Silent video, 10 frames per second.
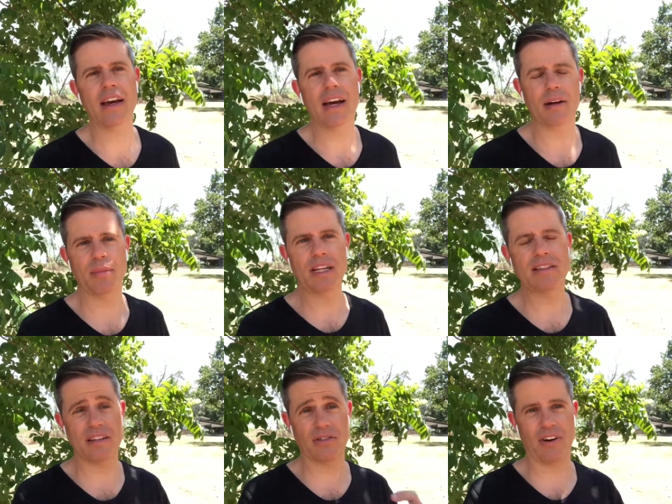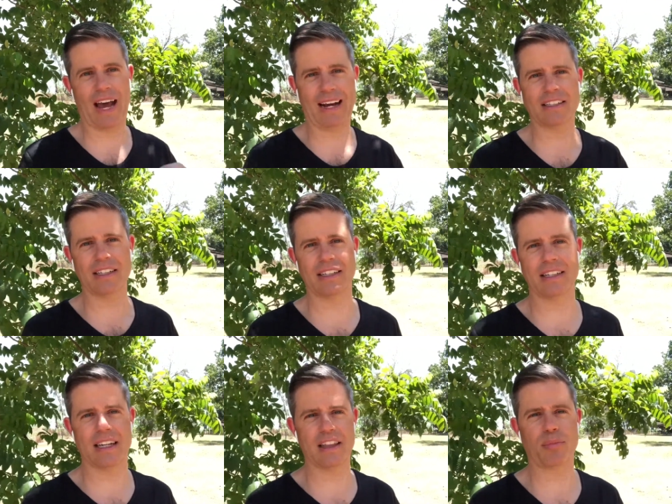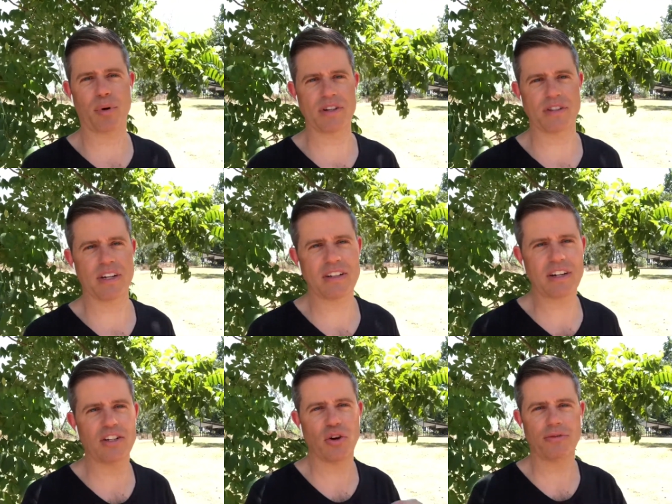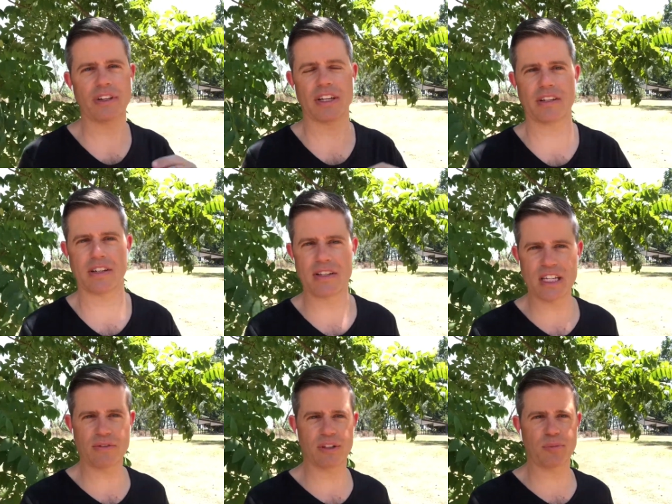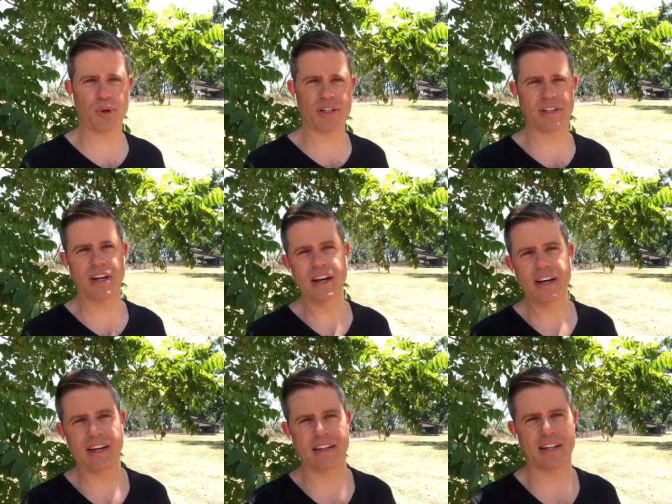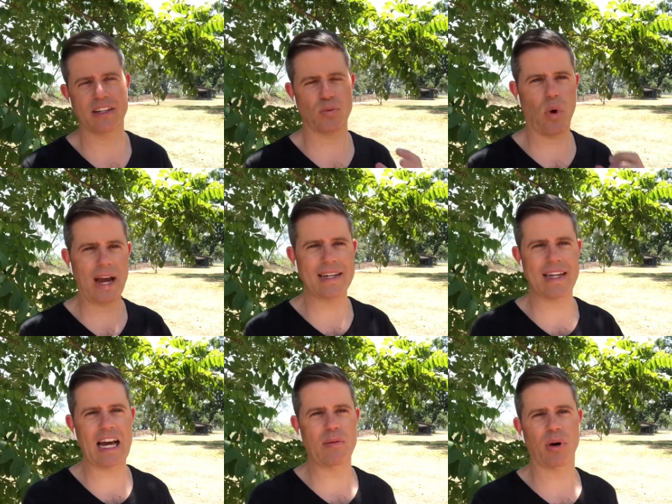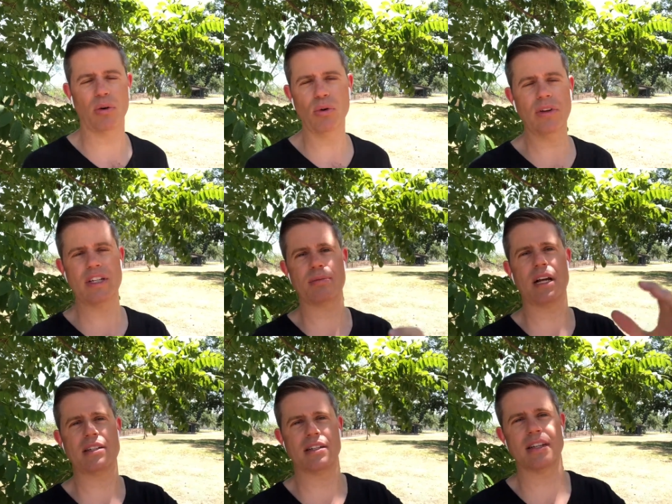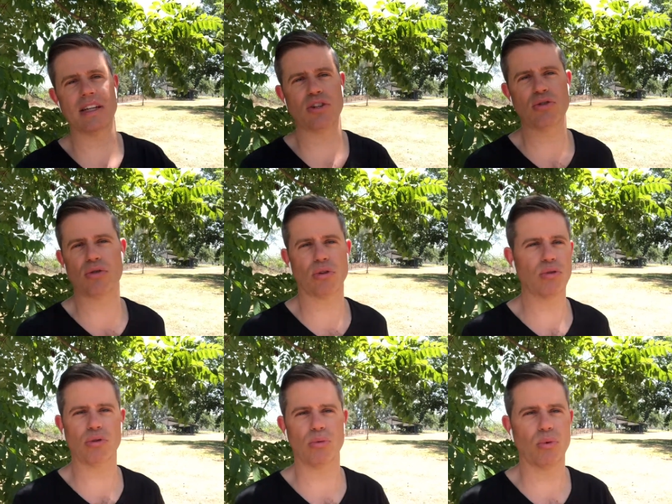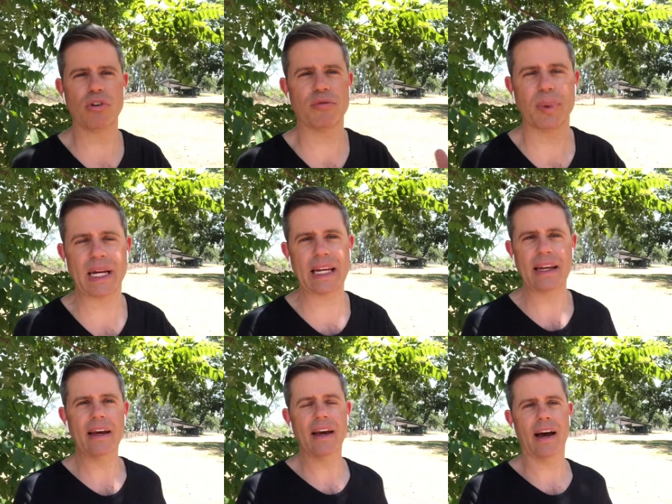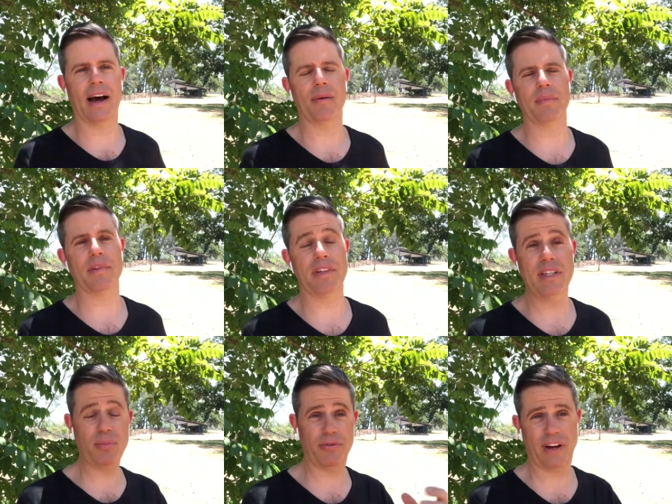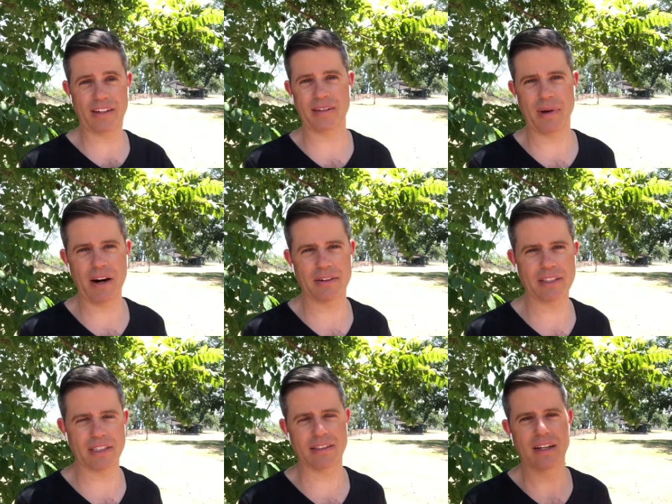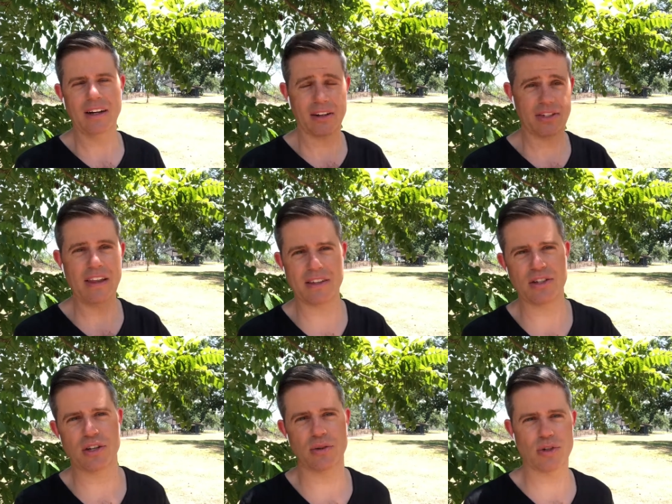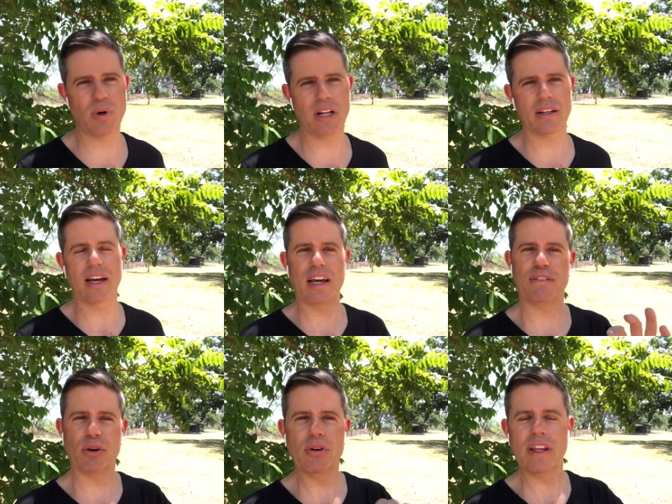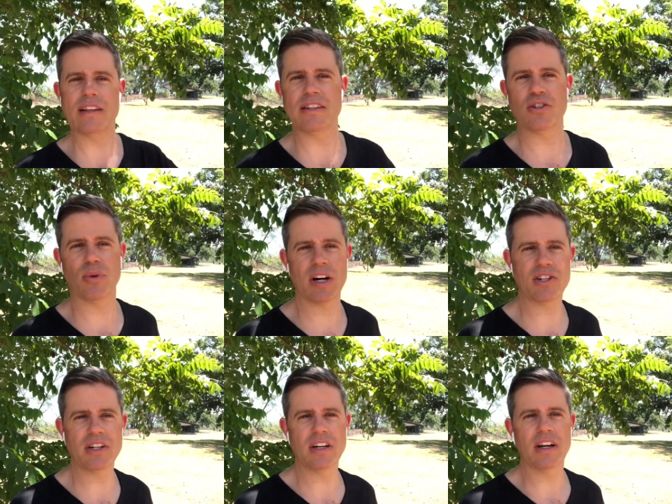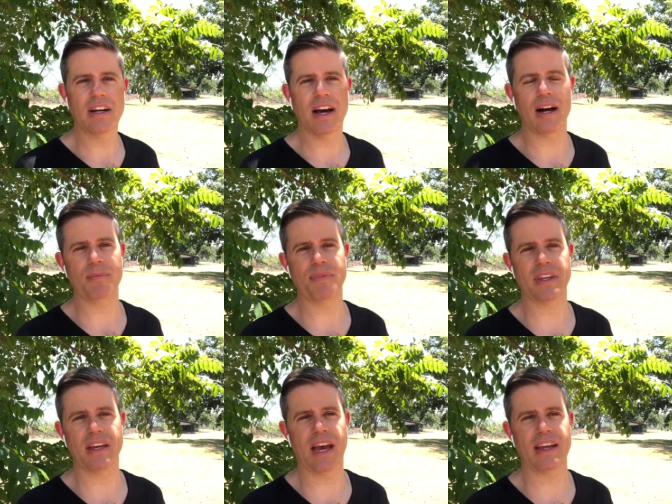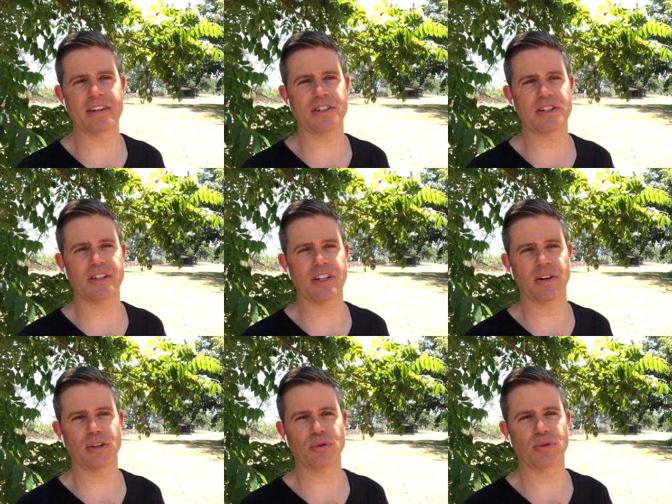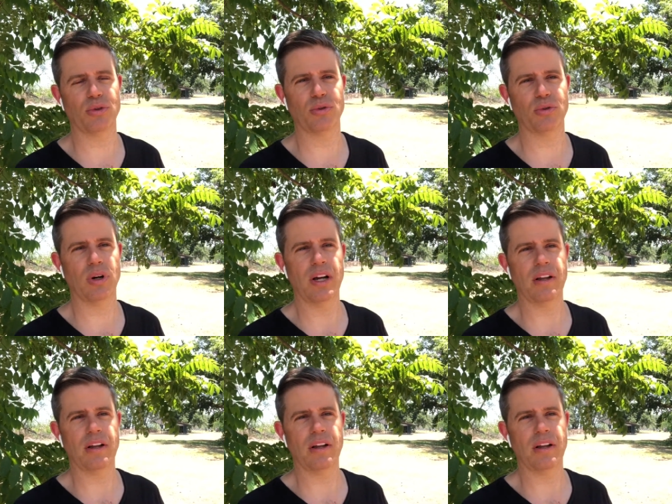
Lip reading: it means he's not actually in the present. He's actually not feeling successful in the present. He's weighed down by all these places that he should or could or would have been. The simple fact of the matter is, and I'll say this to you as well, if you're in that situation and you're